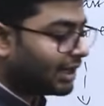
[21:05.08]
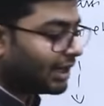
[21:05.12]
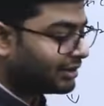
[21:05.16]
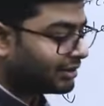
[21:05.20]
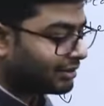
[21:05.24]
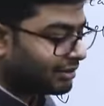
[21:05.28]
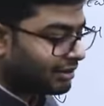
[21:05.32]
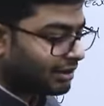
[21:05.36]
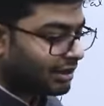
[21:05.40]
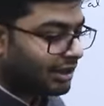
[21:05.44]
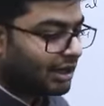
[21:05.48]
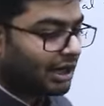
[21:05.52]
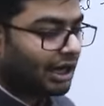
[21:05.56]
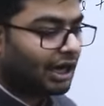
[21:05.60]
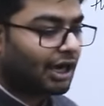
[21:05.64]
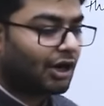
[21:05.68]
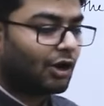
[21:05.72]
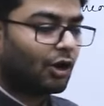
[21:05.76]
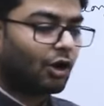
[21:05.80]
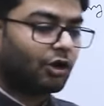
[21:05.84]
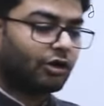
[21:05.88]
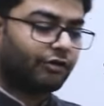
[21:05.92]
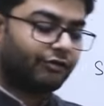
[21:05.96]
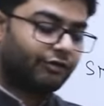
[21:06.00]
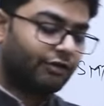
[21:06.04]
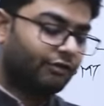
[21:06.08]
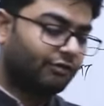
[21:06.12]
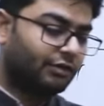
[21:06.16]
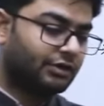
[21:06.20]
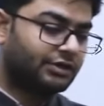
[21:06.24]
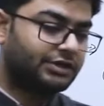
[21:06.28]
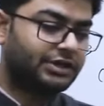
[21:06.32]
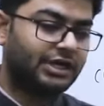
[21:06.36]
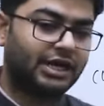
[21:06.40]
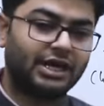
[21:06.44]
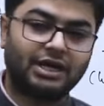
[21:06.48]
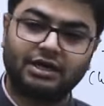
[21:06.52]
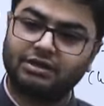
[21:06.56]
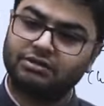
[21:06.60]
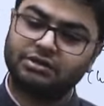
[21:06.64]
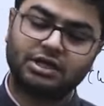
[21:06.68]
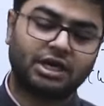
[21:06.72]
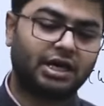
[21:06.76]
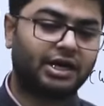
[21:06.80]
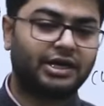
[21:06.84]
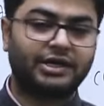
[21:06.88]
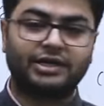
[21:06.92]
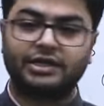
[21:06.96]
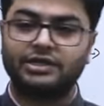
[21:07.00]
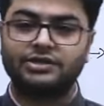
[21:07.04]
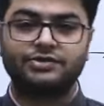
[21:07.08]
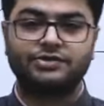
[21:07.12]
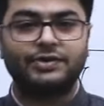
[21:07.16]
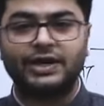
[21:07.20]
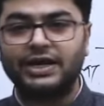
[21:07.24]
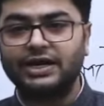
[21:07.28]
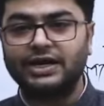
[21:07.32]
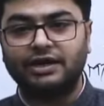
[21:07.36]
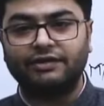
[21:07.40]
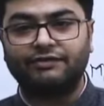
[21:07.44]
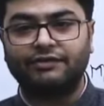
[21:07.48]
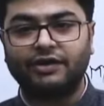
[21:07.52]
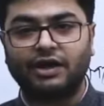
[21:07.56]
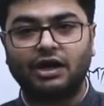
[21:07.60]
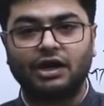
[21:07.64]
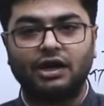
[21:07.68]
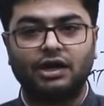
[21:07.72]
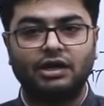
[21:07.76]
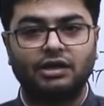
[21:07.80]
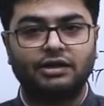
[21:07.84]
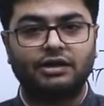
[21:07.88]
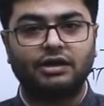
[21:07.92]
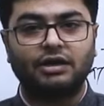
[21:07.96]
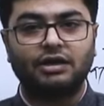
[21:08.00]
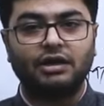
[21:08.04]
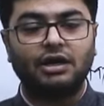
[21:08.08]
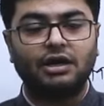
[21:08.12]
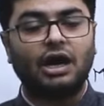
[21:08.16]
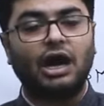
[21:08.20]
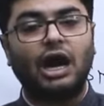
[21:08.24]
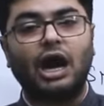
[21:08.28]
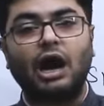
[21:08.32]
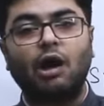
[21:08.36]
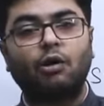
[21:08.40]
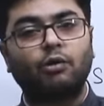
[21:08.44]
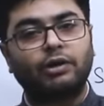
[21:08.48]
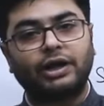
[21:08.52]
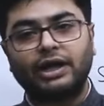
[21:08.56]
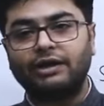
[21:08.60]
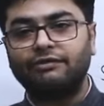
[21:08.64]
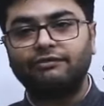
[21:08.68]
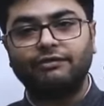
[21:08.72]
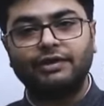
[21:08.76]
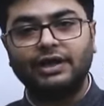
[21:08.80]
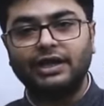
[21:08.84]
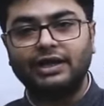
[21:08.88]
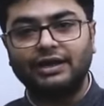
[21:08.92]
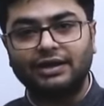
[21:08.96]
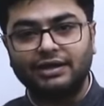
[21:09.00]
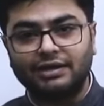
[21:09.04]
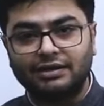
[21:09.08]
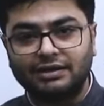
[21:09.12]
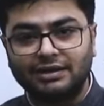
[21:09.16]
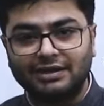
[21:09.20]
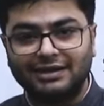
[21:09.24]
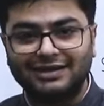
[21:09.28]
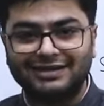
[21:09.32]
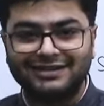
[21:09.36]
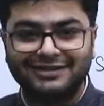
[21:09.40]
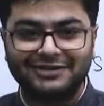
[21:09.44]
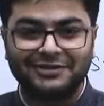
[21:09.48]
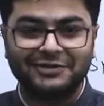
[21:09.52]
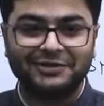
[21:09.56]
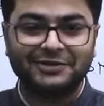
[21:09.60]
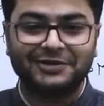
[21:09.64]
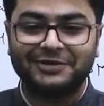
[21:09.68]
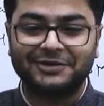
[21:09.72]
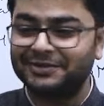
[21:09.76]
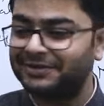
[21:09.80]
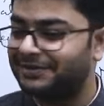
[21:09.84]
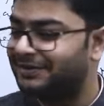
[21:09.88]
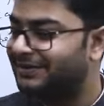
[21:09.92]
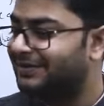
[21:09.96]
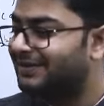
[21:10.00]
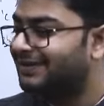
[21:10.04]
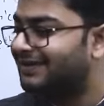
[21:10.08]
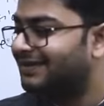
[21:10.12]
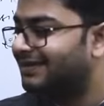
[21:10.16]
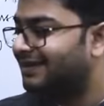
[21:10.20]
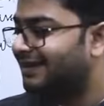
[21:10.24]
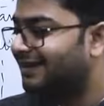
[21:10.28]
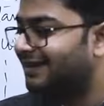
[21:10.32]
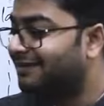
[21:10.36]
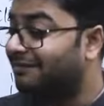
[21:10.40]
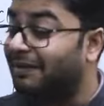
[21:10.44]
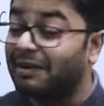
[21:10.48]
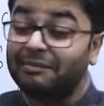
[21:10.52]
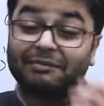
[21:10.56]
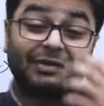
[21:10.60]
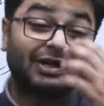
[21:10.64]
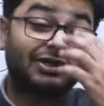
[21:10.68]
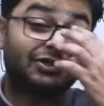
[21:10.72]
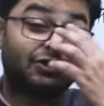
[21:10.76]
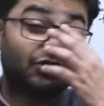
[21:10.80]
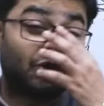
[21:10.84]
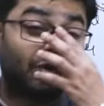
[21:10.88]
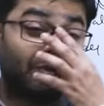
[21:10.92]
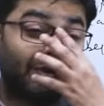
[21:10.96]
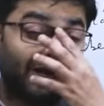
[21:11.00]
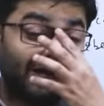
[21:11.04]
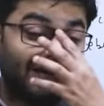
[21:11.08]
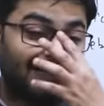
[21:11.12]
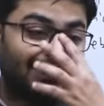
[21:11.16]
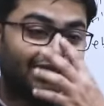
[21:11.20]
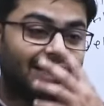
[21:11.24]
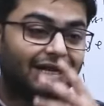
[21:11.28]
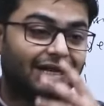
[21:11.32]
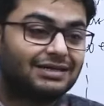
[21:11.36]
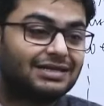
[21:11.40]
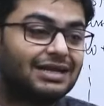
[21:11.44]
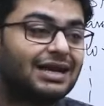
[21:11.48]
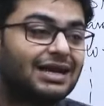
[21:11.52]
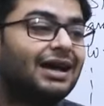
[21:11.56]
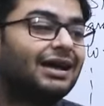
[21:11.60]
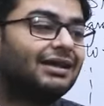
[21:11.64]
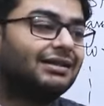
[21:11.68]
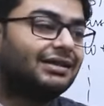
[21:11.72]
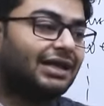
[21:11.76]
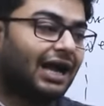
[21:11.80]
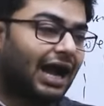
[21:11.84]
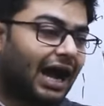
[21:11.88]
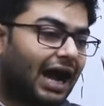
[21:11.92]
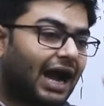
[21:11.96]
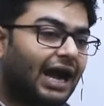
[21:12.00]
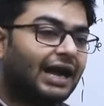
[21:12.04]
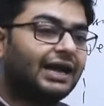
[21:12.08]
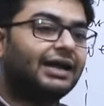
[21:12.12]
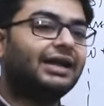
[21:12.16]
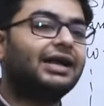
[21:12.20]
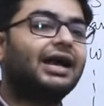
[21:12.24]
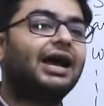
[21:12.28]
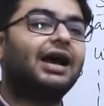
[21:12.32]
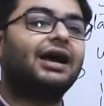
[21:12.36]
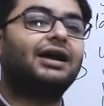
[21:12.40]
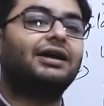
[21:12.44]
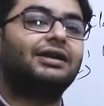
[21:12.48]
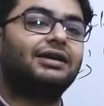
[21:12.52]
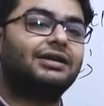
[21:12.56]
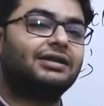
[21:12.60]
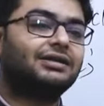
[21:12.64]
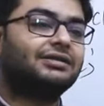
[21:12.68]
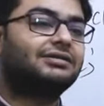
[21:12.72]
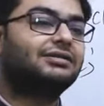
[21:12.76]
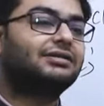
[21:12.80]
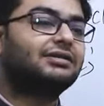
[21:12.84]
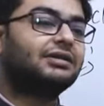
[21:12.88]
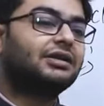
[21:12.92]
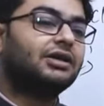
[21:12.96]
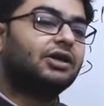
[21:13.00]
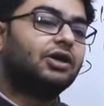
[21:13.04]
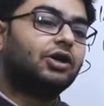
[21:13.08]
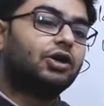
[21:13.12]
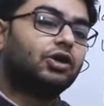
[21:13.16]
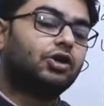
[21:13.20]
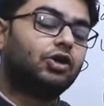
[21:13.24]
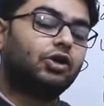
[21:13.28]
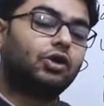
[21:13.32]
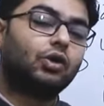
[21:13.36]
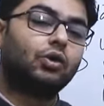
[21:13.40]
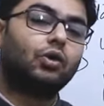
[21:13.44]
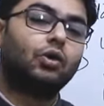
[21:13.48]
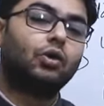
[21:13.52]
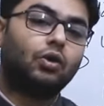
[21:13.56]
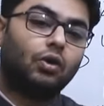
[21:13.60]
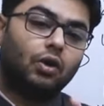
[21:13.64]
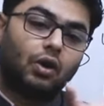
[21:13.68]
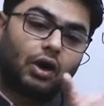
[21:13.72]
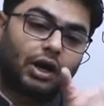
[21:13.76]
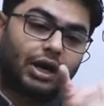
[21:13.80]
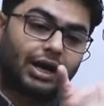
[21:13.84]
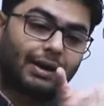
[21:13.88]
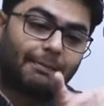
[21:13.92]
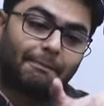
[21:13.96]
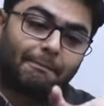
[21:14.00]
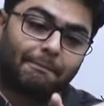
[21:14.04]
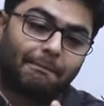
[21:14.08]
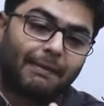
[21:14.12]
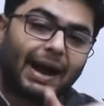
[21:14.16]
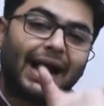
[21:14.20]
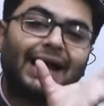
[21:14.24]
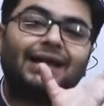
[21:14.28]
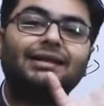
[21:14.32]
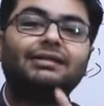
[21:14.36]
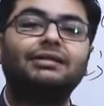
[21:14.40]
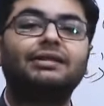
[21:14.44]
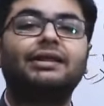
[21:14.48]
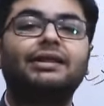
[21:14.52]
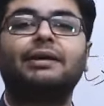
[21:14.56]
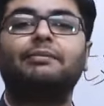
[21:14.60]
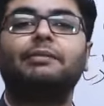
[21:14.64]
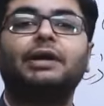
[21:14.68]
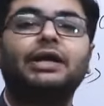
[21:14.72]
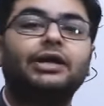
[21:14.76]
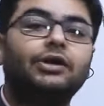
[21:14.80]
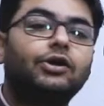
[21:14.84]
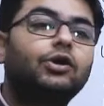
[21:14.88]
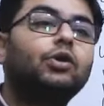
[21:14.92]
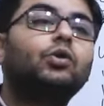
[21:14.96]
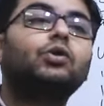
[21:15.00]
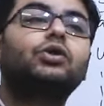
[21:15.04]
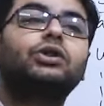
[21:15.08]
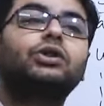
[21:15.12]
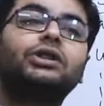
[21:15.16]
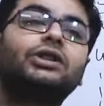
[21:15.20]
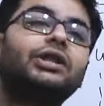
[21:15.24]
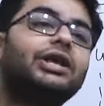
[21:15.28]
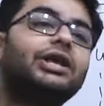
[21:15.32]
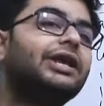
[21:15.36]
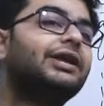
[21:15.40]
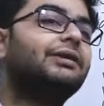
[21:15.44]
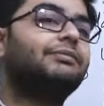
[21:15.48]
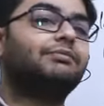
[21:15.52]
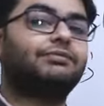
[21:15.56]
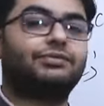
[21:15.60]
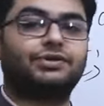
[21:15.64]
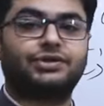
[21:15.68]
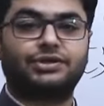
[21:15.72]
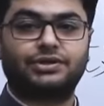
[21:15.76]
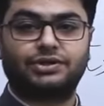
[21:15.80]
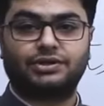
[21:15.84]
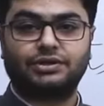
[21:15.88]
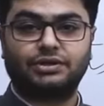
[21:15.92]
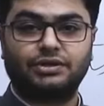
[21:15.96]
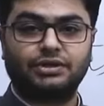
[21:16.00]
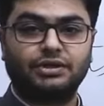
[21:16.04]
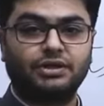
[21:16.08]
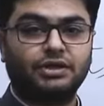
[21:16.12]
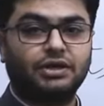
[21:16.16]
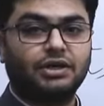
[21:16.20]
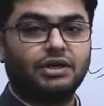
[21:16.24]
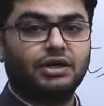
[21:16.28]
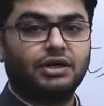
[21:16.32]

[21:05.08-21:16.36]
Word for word: But a lot of you would say, sir, it is very difficult. How can we, remember so many things? The idea is to combine them into themes.